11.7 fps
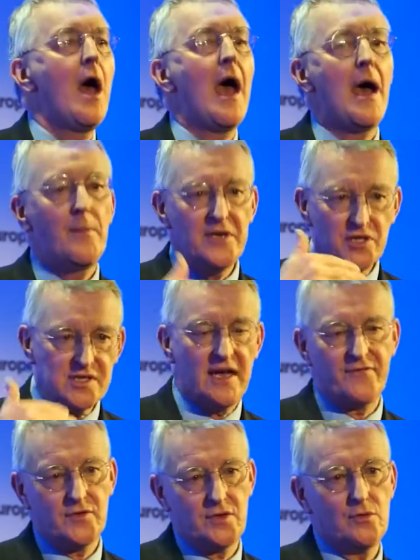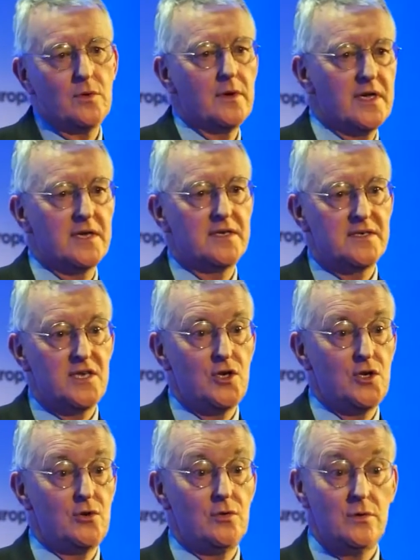and we just have to
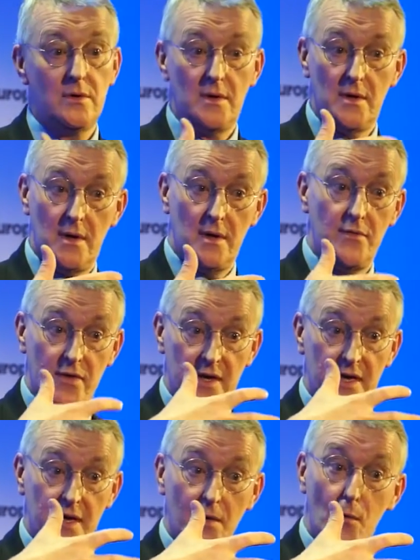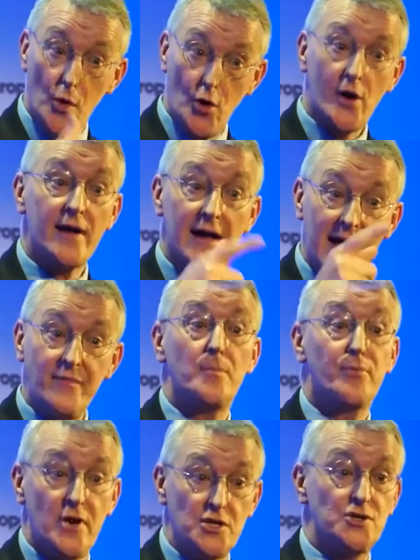continue the work and the
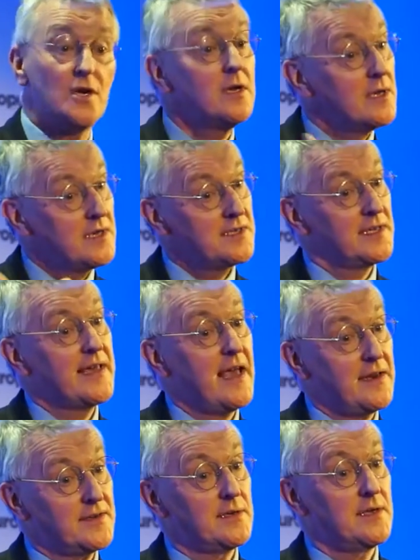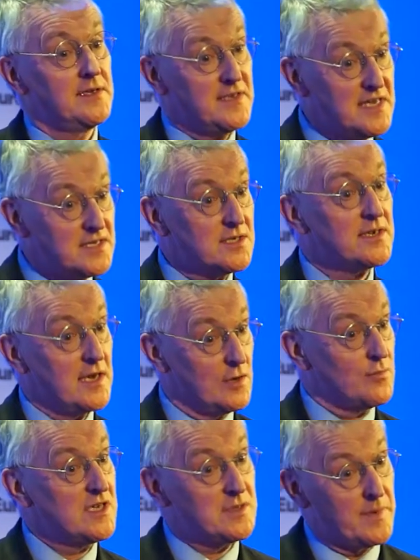pressure to get a decent and a
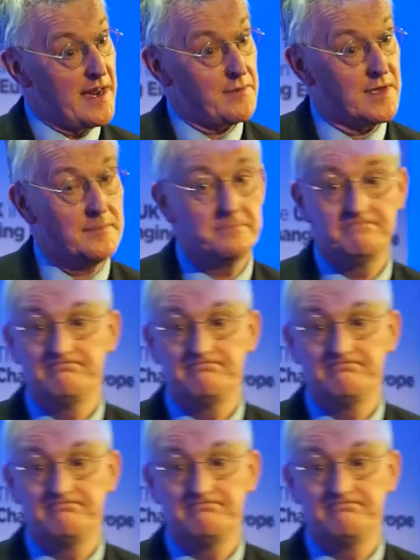reasonable outcome.